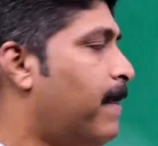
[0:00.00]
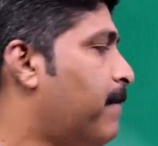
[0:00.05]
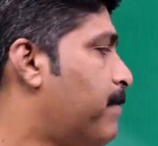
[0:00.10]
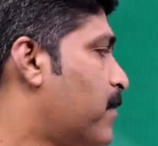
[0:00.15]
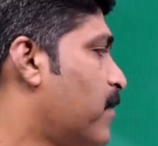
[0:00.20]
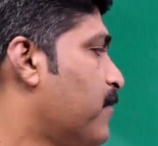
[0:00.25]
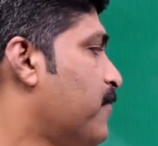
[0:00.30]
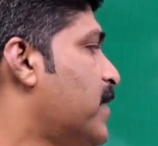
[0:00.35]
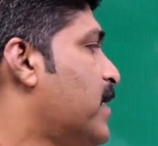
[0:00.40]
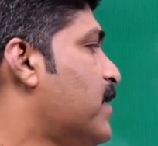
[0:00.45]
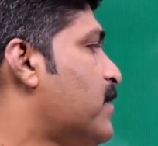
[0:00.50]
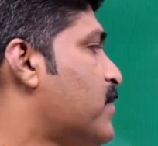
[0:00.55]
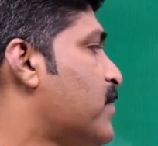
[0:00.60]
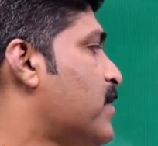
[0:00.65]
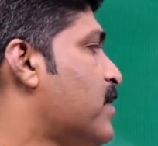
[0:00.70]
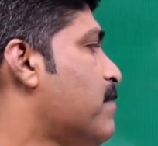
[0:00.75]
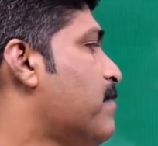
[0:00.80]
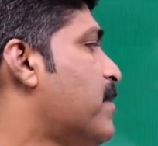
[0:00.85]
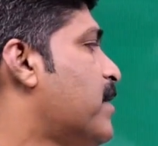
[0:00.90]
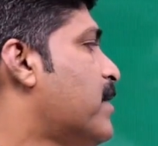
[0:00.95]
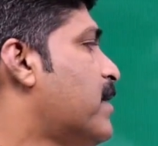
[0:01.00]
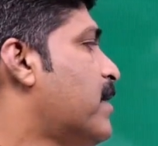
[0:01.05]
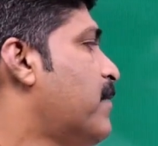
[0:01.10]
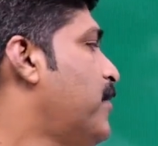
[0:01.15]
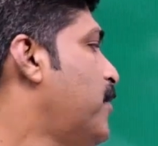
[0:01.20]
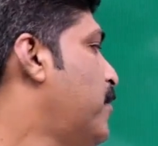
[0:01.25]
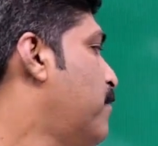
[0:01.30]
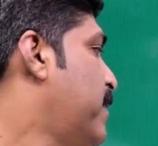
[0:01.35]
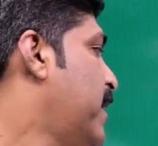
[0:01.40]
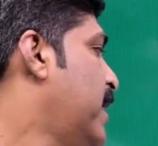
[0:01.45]
Profit is nothing but
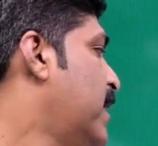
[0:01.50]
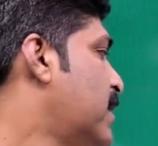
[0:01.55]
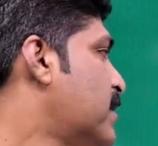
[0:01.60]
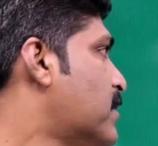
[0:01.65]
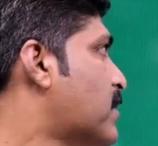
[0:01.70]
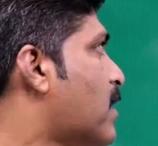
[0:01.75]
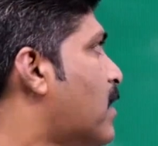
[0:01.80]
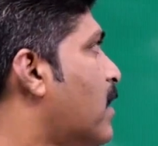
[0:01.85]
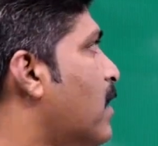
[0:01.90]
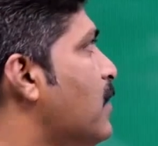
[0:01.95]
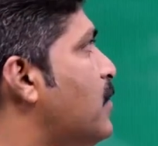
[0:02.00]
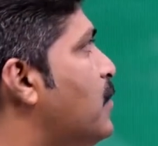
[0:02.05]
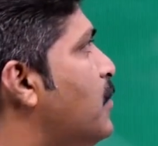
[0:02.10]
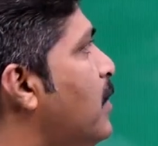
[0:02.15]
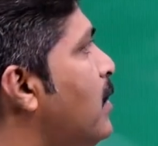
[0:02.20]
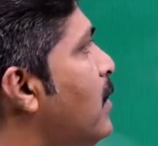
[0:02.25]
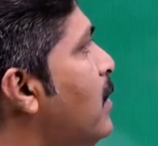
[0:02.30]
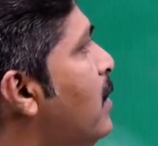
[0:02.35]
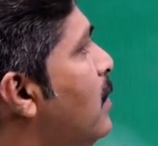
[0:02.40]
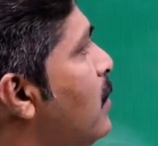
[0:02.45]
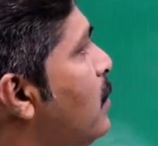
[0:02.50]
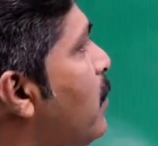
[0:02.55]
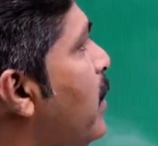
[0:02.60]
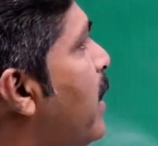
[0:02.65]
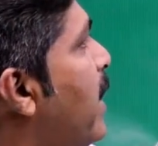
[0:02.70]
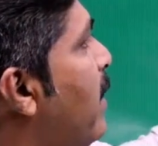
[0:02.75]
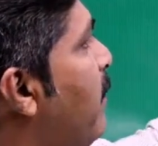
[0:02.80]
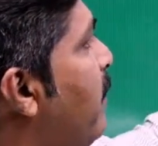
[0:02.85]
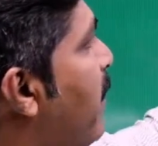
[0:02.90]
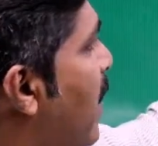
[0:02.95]
revenue minus cost. So
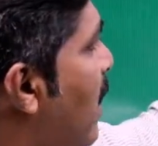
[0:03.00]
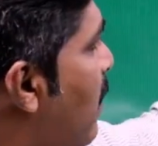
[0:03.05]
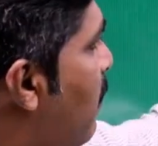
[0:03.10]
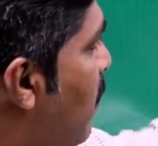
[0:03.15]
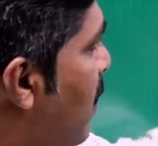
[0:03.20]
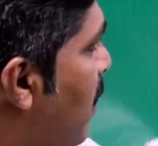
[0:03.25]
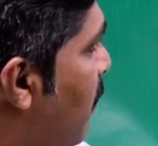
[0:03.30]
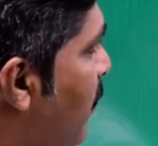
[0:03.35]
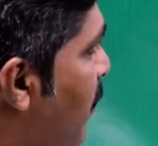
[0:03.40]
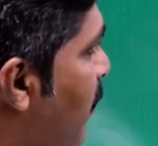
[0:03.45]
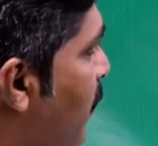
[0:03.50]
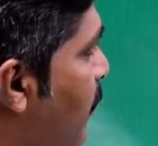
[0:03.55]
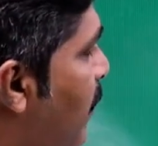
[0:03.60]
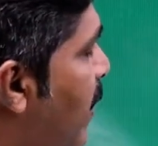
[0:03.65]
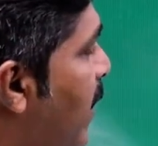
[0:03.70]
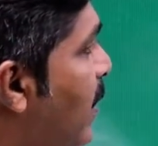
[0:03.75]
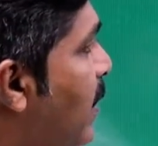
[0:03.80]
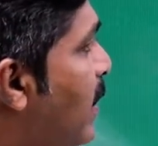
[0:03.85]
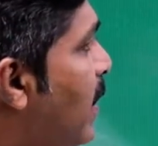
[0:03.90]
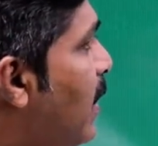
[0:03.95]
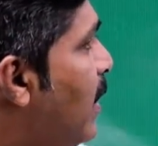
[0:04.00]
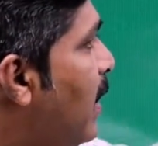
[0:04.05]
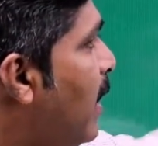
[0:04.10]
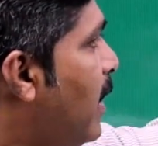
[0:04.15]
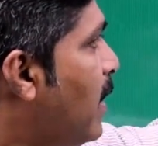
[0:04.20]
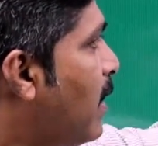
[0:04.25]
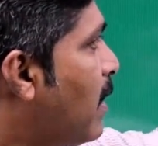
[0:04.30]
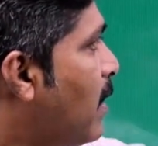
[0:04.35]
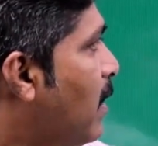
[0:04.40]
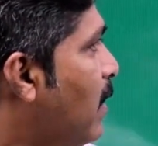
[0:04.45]
here we have revenue data
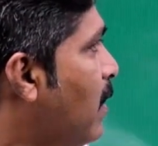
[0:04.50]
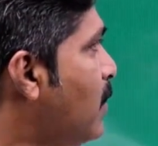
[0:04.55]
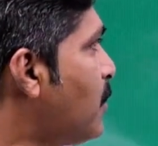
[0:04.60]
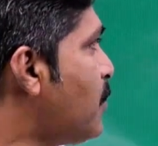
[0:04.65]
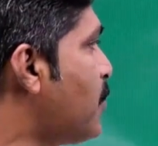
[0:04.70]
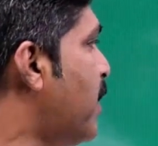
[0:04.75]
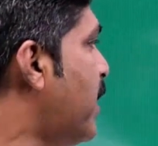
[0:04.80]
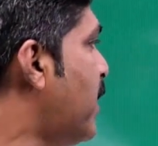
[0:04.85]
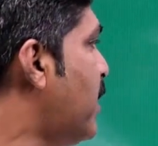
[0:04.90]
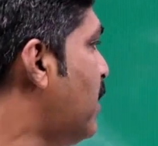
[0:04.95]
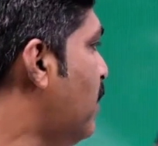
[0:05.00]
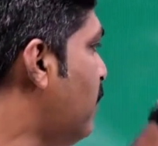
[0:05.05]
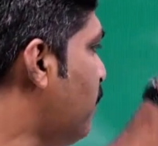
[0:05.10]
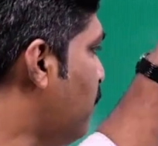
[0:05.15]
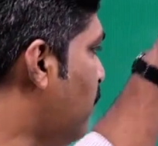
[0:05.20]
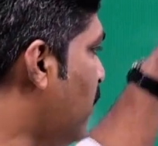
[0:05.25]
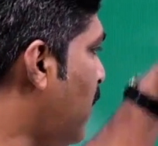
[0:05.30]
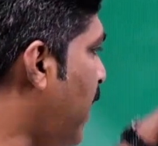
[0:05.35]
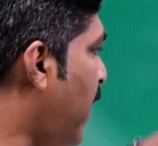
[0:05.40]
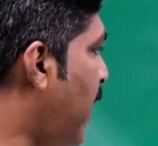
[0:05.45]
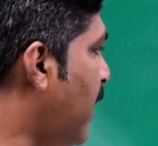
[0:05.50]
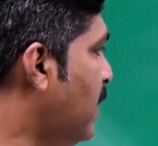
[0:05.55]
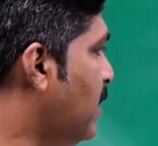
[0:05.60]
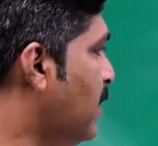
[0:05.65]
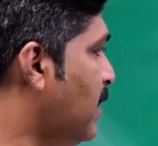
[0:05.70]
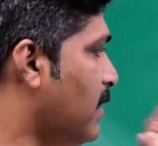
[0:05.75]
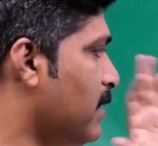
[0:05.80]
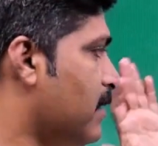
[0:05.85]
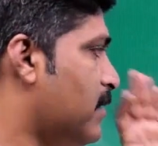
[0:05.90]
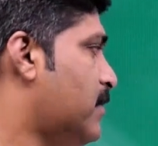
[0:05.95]
and cost data for
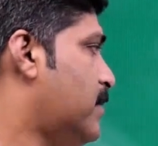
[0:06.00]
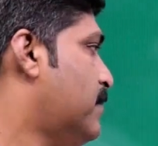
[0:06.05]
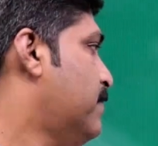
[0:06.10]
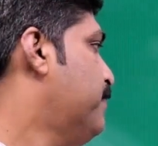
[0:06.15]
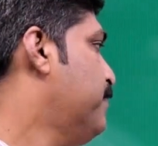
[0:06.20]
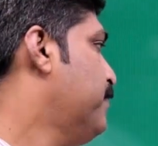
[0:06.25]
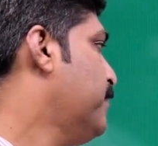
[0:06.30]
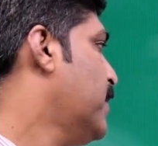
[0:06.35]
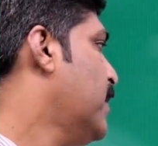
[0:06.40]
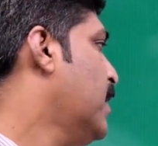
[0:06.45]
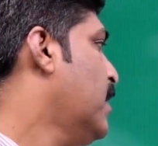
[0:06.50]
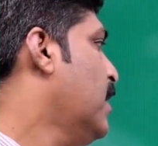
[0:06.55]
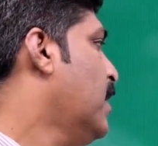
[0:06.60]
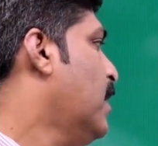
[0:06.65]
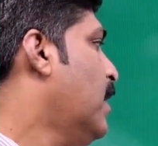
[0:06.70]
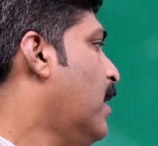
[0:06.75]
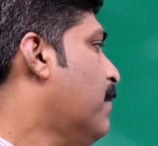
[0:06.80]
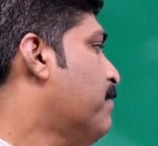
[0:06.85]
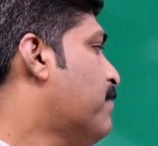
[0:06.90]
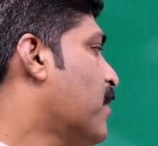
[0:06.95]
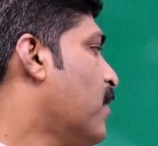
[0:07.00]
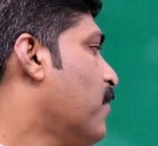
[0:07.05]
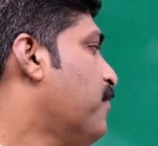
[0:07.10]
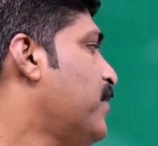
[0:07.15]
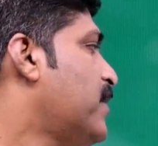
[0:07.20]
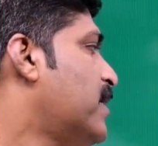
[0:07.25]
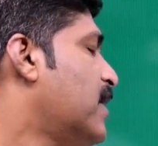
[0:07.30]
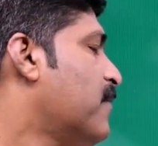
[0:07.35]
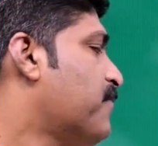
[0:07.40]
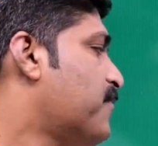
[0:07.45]
8 years. And
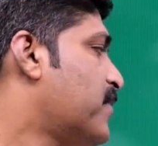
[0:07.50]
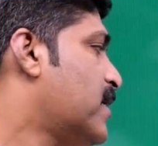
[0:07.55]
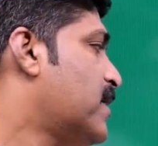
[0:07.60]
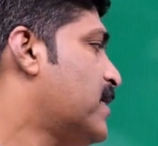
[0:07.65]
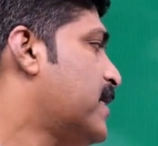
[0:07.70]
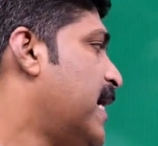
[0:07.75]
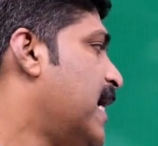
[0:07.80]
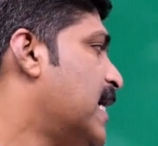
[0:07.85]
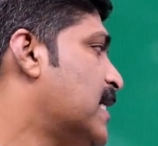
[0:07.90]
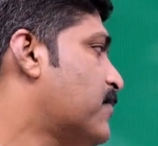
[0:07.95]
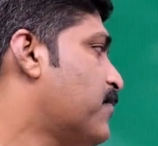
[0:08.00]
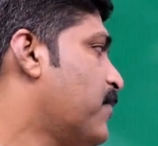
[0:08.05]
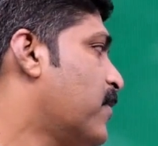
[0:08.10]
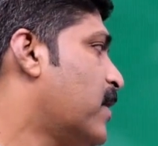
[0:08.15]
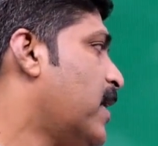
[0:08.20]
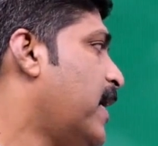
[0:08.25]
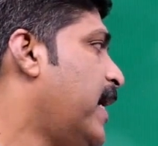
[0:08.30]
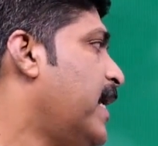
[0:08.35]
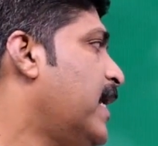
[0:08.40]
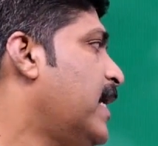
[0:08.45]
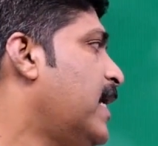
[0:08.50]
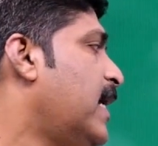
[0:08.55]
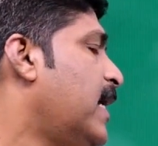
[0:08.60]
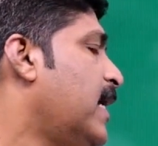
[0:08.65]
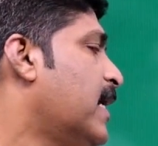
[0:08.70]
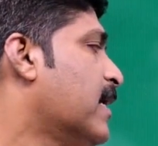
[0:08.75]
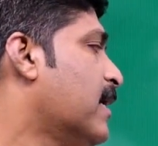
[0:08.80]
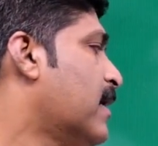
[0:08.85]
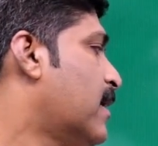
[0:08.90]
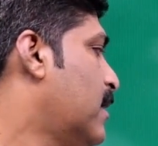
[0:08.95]
profit after tax for any
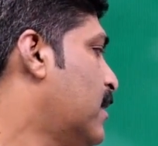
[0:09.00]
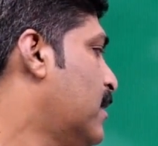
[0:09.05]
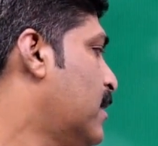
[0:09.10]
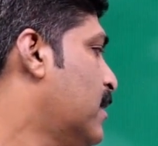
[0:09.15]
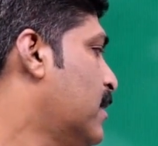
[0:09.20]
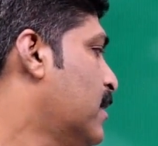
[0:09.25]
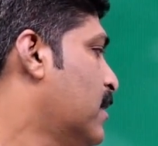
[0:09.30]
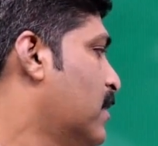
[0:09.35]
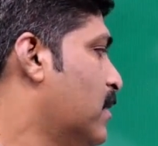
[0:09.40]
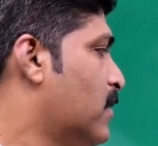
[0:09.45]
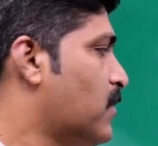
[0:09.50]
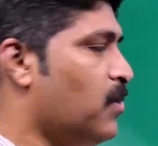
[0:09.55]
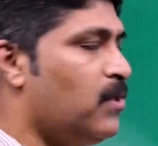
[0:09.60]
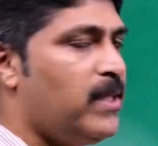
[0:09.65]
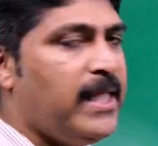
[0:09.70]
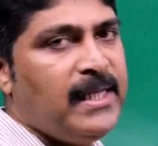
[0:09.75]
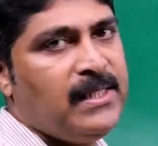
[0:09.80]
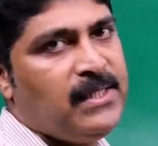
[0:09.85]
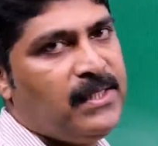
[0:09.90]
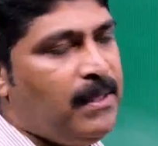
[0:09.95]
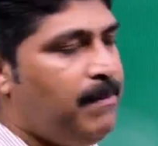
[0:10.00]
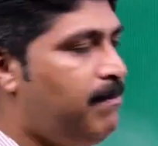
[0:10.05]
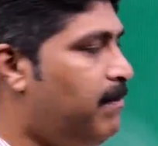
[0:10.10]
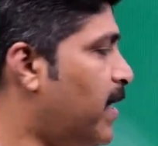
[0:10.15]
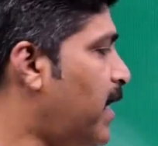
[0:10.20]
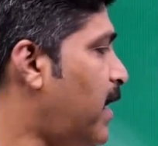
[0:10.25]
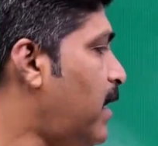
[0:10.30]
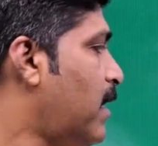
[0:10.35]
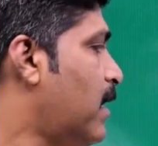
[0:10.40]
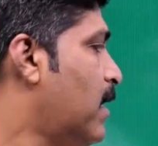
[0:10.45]
year. So that's
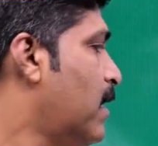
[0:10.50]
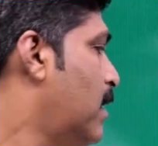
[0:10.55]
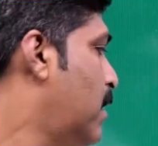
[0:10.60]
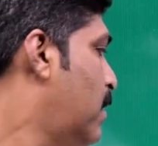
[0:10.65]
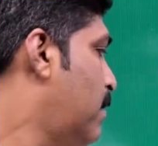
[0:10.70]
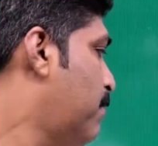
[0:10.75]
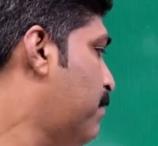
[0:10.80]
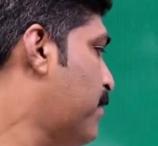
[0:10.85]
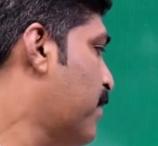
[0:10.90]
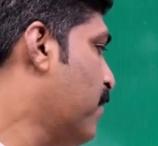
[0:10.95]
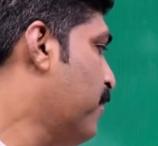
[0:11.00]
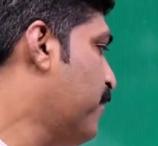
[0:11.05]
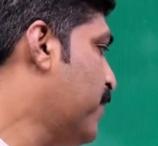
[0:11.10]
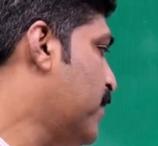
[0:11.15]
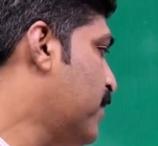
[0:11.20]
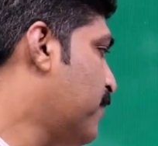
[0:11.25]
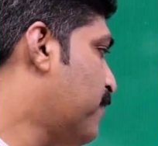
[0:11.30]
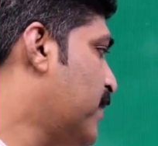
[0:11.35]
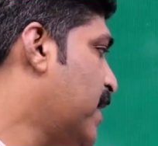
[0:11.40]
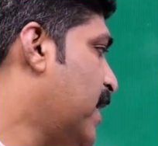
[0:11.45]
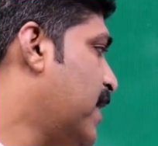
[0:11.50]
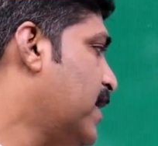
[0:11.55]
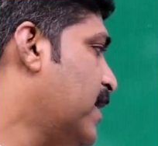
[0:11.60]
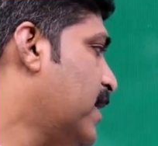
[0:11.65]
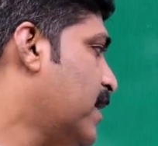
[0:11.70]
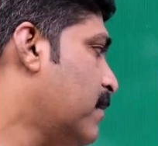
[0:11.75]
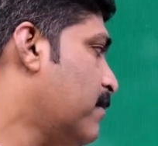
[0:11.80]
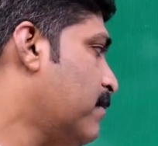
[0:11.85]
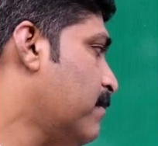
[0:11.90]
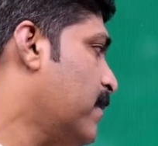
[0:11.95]
simply profit of that
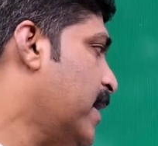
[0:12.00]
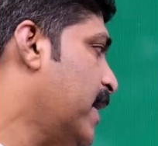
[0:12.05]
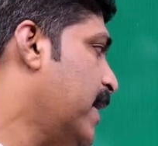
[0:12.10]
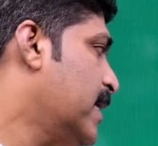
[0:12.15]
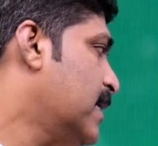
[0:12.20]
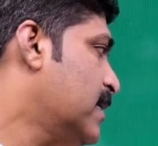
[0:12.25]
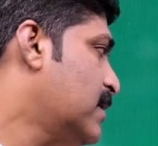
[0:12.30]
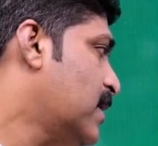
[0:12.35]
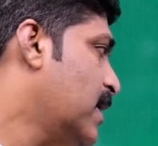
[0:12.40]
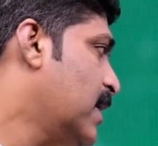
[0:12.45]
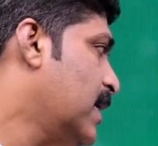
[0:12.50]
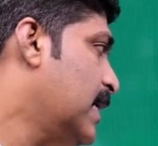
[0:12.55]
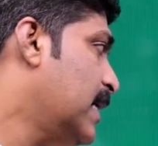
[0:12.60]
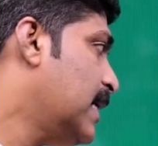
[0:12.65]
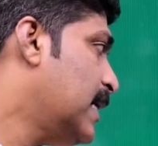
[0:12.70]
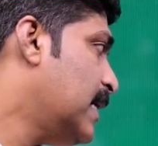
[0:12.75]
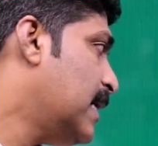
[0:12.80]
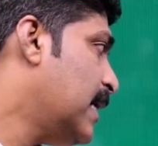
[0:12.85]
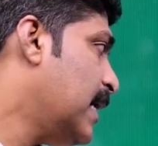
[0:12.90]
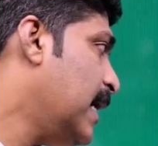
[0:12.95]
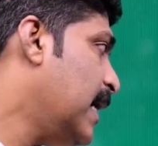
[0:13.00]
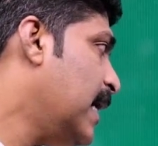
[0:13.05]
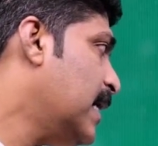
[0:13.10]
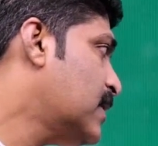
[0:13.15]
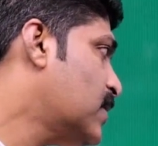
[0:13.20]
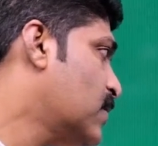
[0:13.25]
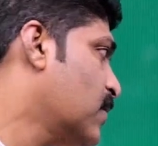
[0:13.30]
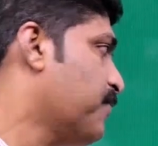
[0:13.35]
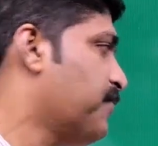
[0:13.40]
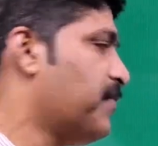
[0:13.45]
year minus
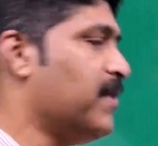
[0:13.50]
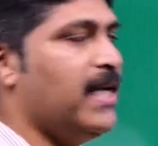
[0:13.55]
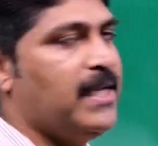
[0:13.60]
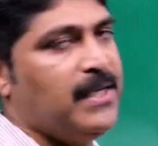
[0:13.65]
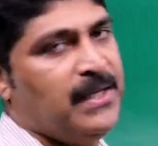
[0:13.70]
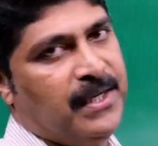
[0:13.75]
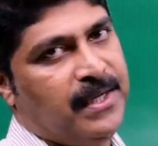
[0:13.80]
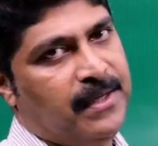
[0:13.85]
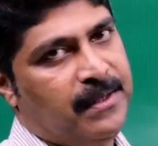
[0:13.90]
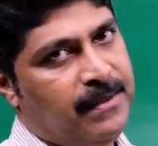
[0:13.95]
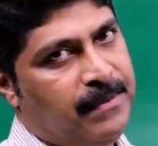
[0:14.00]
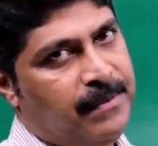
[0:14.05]
tax of that year.